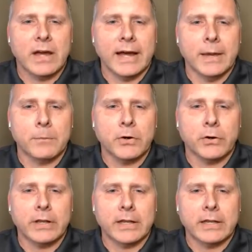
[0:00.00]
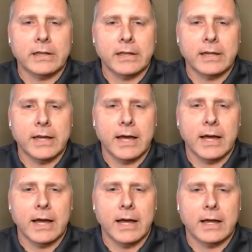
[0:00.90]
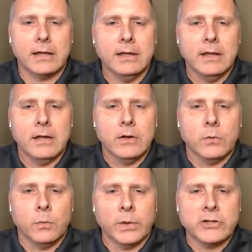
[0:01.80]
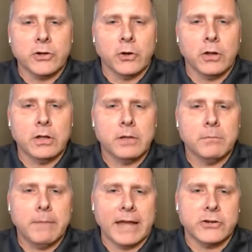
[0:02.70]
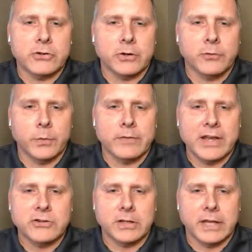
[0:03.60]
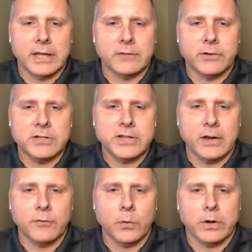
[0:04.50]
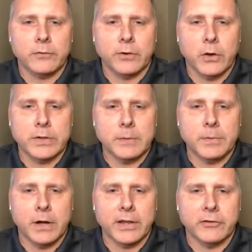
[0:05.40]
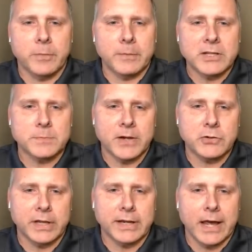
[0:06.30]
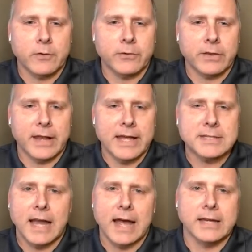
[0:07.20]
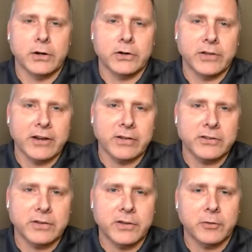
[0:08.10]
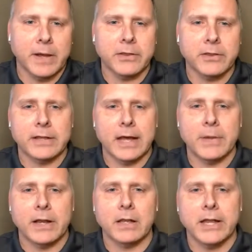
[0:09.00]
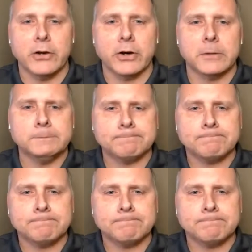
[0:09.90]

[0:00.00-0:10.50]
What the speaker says: I am currently the regional manager for renovation lending for the state of Florida for Loan Depot. That's been my specialty now for the last 9 years, actually, as of this month. I've been a lender